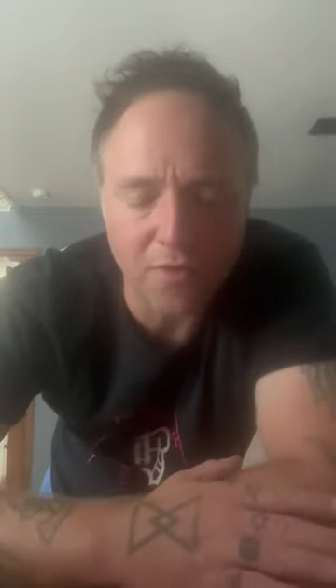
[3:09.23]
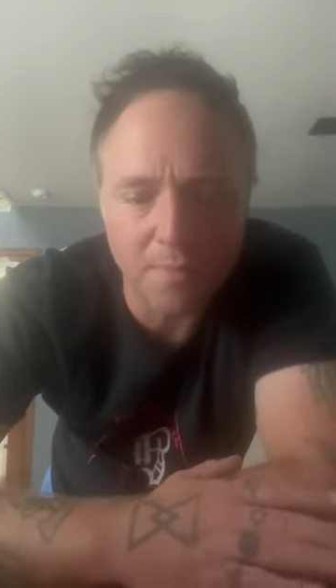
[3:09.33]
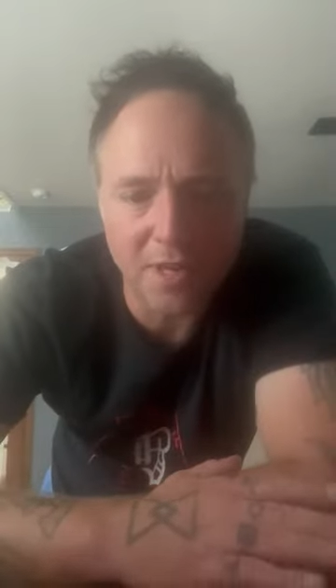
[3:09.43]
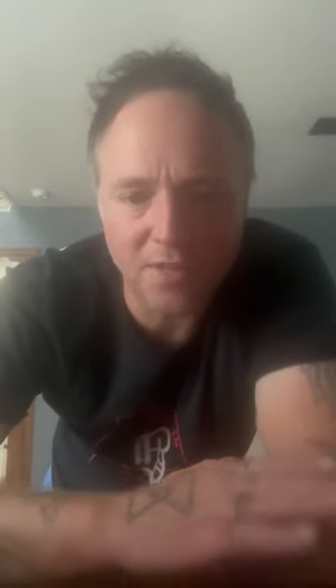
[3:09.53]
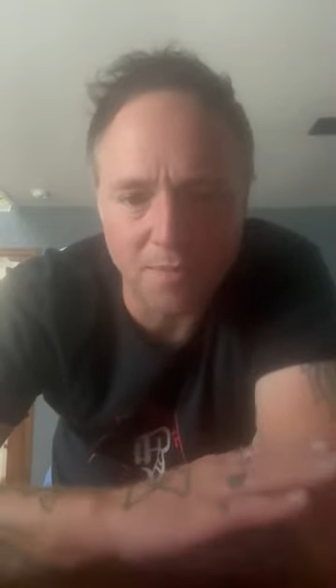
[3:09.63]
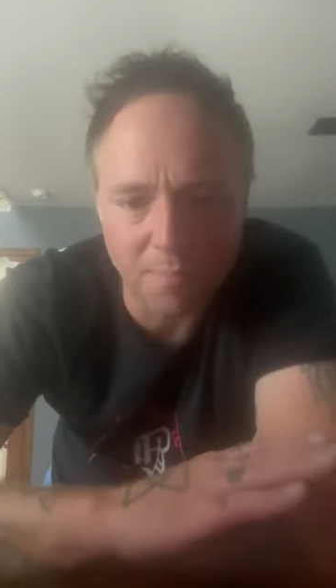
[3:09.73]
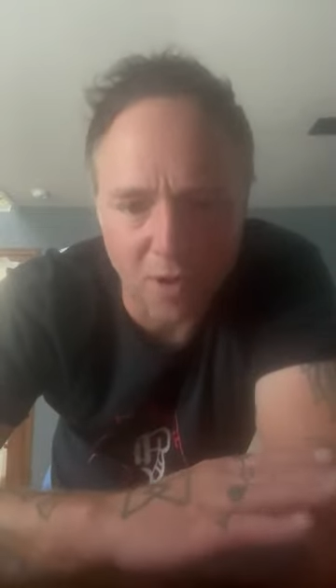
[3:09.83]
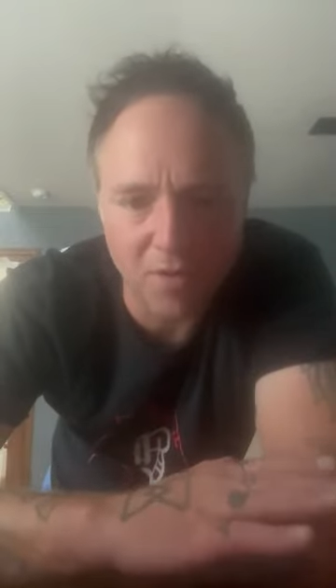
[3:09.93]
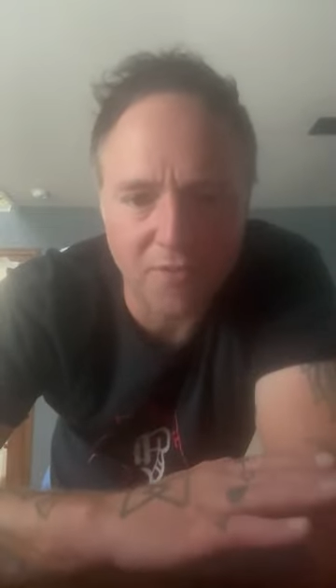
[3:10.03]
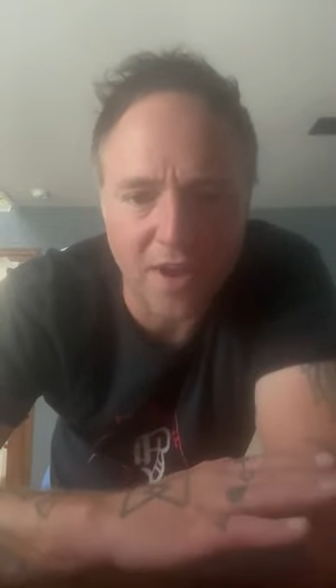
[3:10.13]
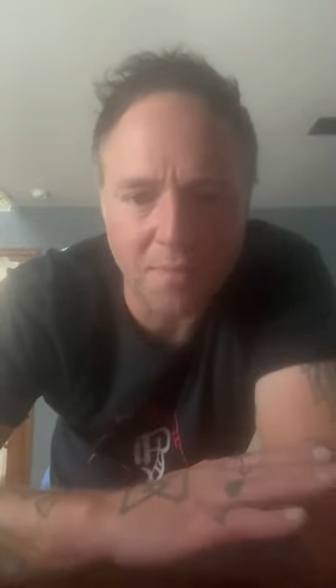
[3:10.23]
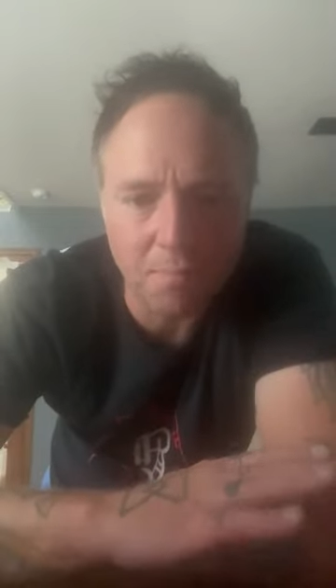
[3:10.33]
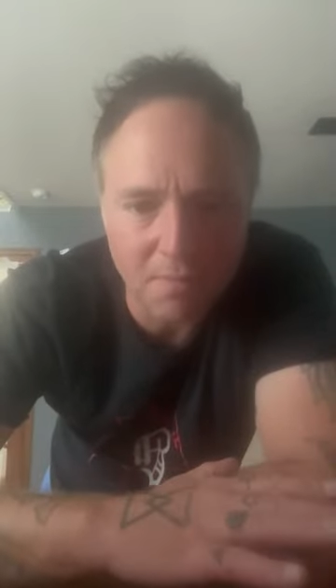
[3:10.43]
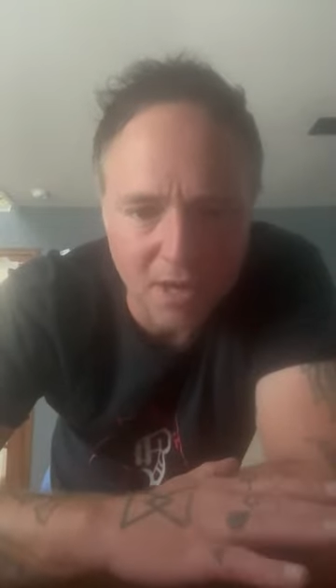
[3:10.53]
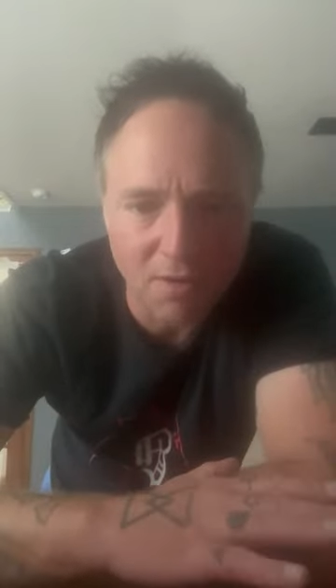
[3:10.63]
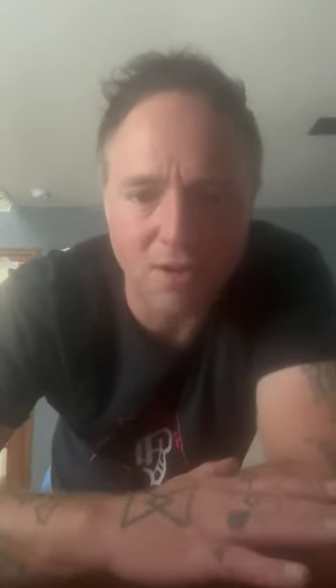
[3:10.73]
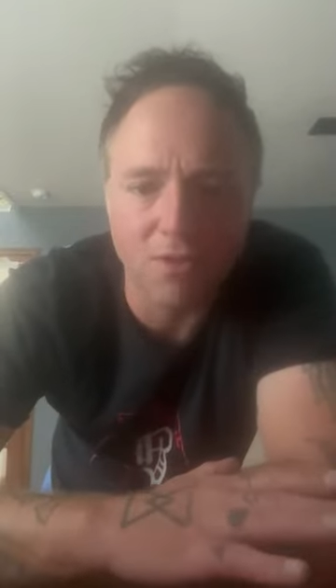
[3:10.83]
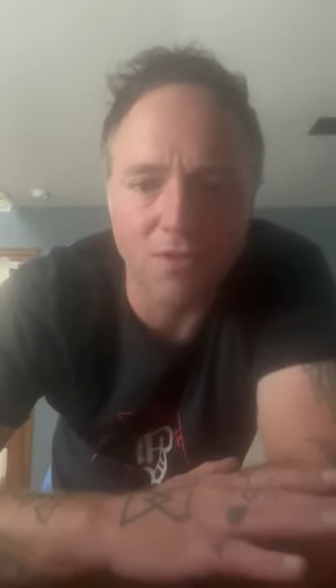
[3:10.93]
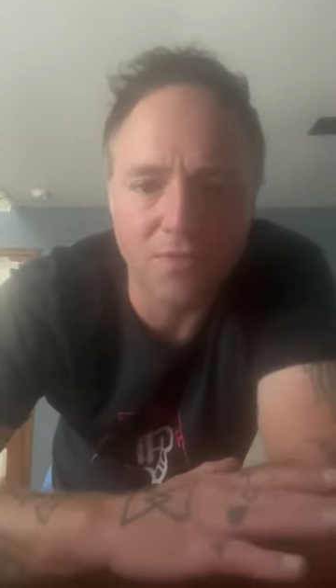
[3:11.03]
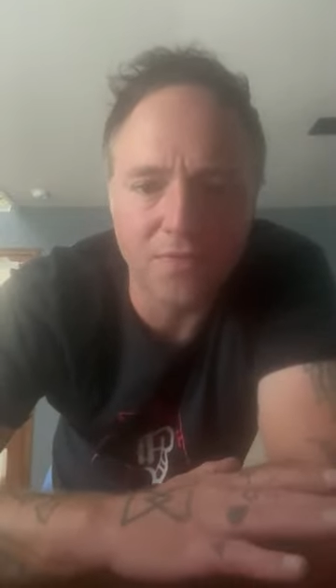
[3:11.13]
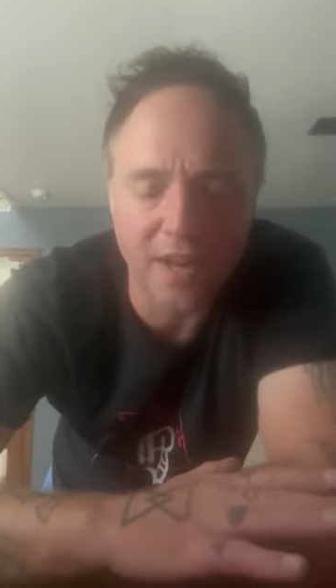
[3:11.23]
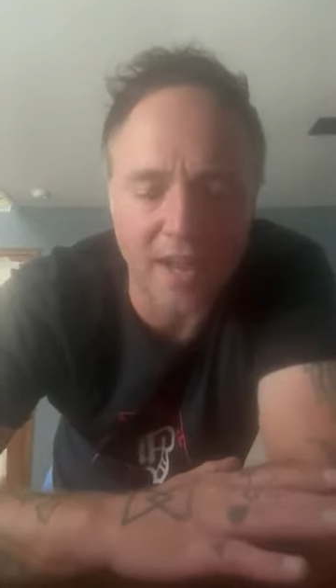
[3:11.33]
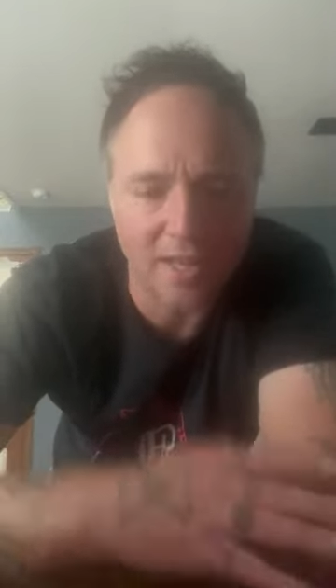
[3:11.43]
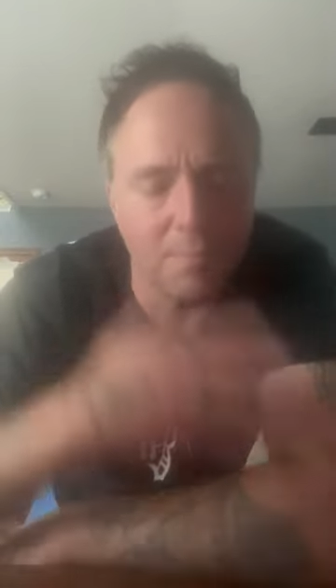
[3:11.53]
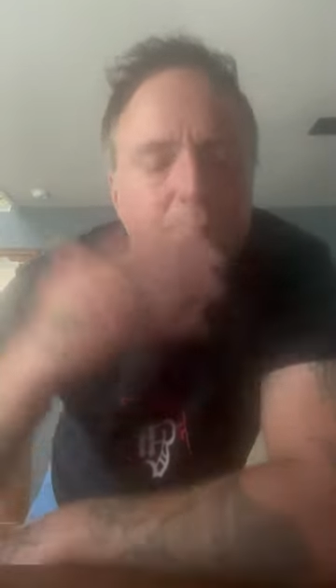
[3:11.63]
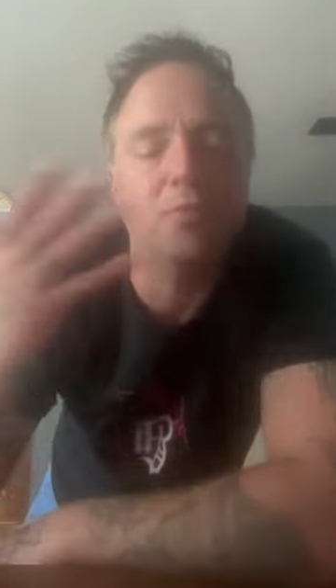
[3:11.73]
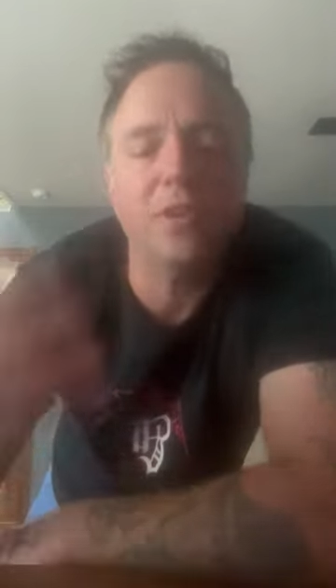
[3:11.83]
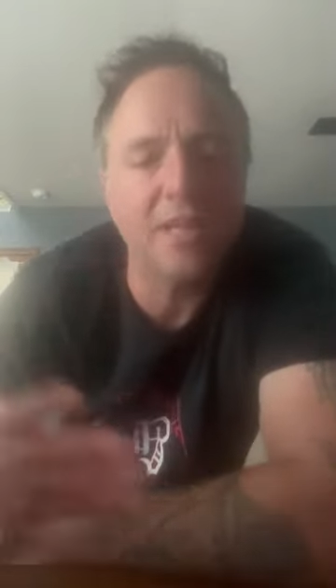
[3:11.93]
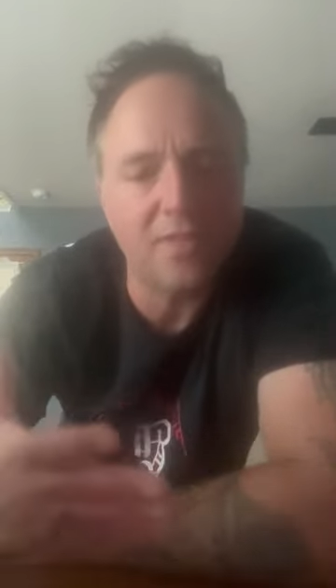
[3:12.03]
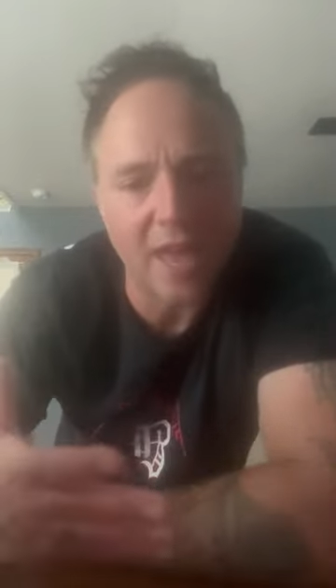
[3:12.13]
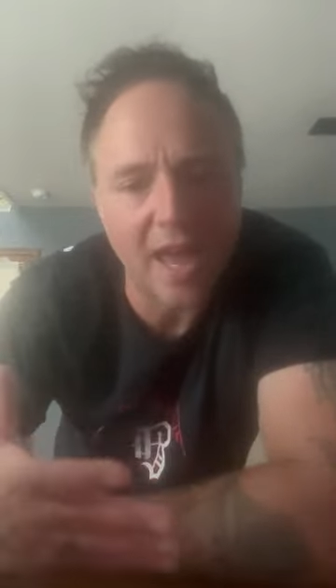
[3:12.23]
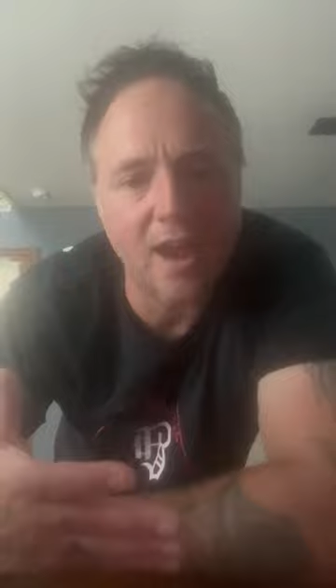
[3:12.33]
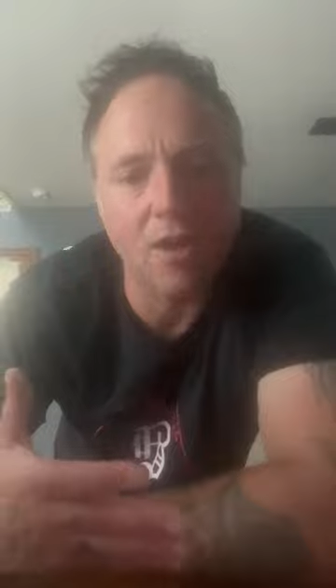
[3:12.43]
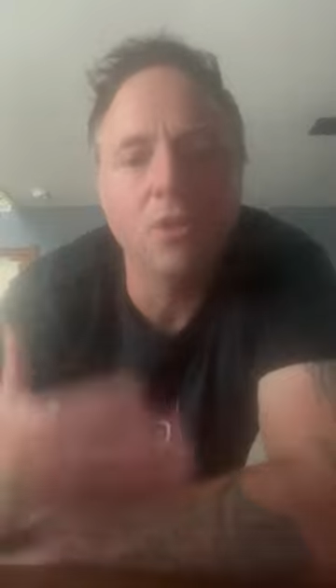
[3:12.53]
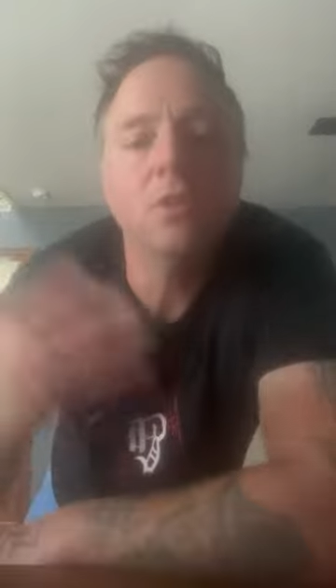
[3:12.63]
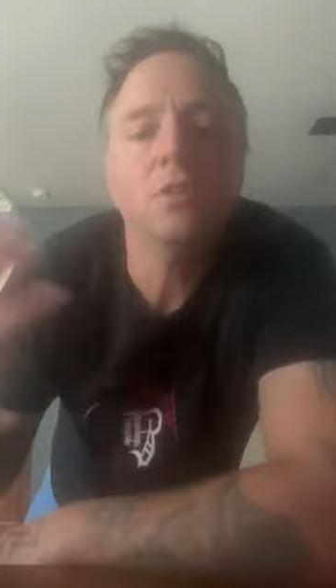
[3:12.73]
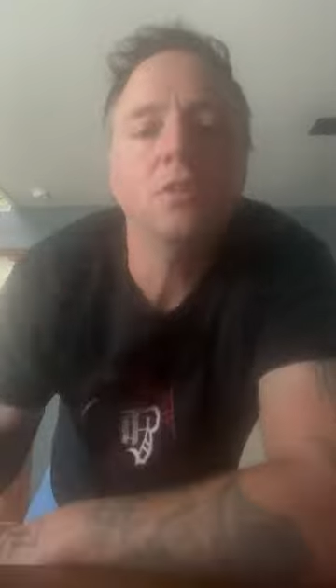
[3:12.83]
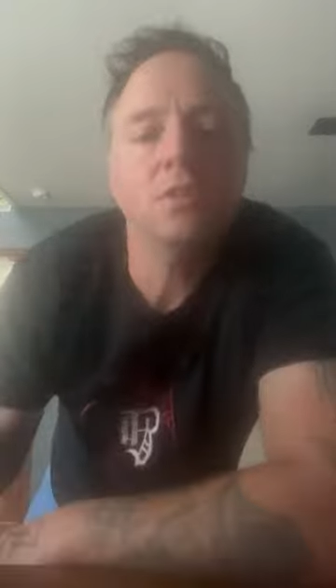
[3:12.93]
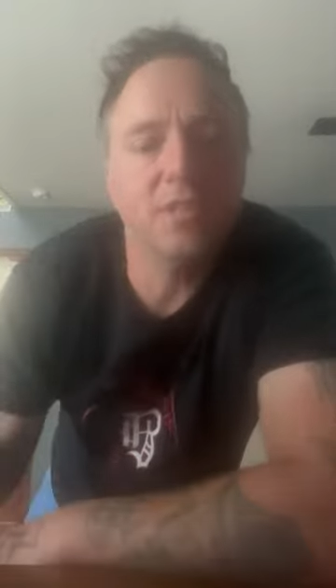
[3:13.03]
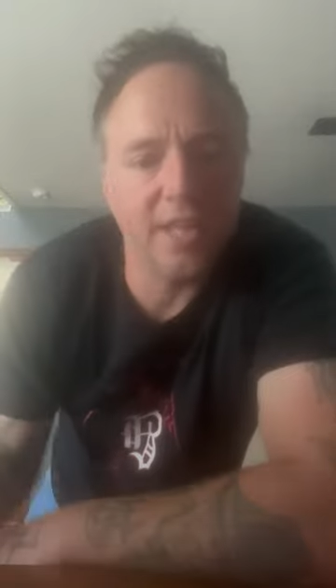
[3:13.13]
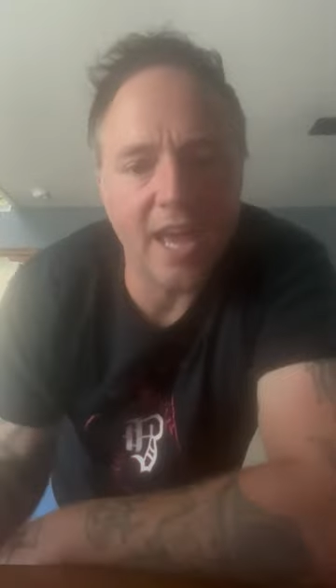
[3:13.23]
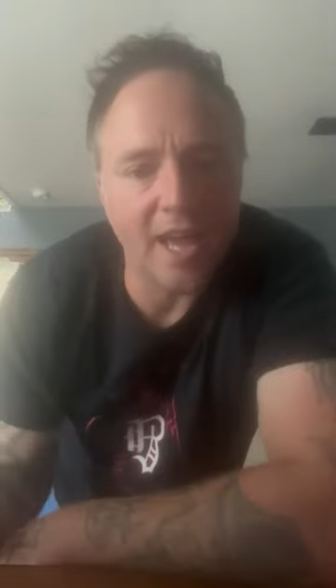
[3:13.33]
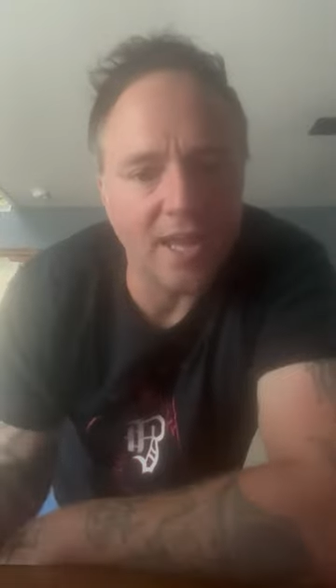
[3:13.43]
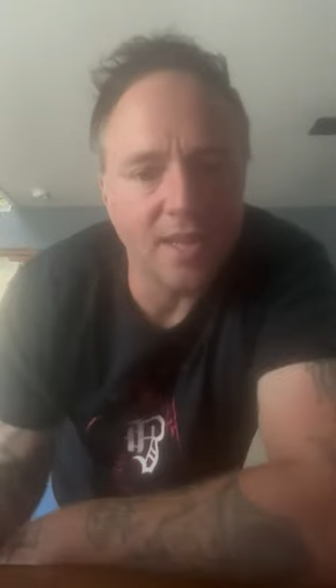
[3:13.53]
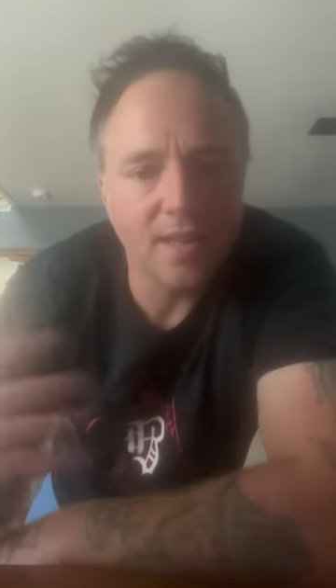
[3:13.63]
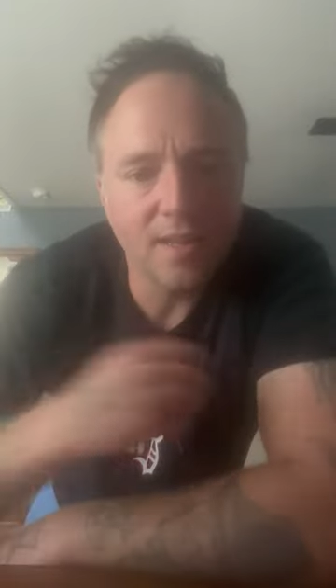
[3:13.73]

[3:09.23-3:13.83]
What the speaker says: I mean, it's a bona fide miracle that I can breathe air today.